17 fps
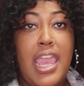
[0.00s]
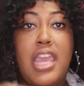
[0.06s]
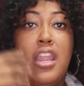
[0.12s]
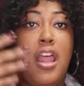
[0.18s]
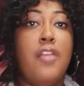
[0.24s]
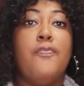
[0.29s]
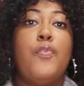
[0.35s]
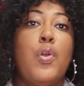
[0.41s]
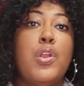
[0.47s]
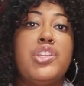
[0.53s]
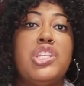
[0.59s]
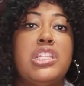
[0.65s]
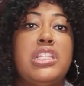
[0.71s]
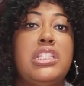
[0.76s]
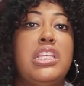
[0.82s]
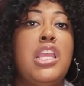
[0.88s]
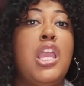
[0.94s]
And
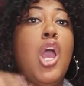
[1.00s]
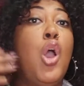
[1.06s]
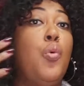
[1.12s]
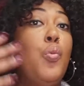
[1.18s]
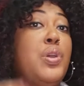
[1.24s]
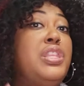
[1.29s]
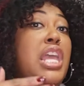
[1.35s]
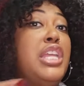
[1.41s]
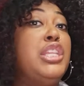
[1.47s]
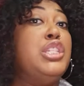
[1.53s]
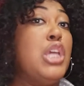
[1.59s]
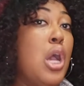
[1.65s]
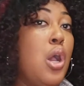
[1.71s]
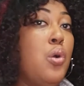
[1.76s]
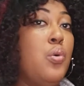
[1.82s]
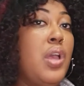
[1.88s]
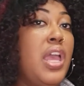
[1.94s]
unfortunately, when they
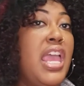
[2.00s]
don't,